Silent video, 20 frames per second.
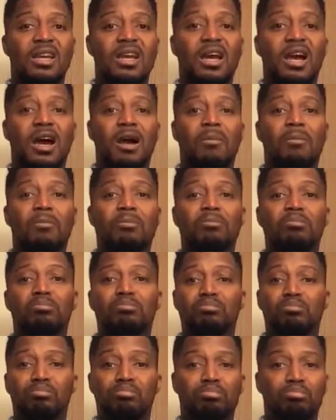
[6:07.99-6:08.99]
I'm
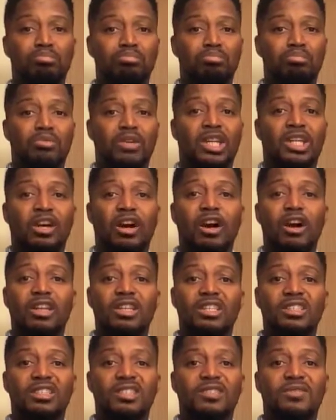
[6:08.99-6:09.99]

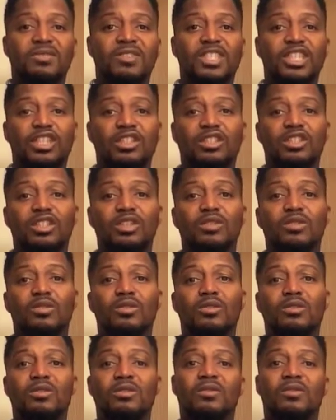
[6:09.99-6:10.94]
recording this video to you